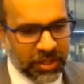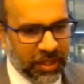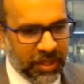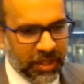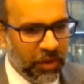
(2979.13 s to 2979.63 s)
that
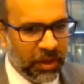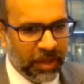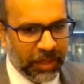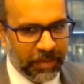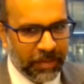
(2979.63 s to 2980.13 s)
you've got
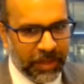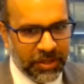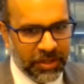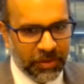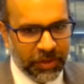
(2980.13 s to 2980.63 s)
coming in, please
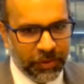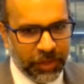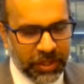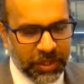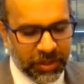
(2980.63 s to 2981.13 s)
do feel
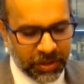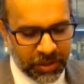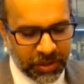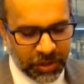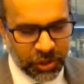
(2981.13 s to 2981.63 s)
free
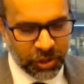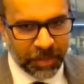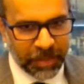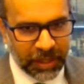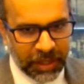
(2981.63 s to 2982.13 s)
to
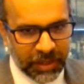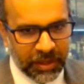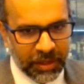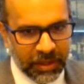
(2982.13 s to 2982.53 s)
jump in.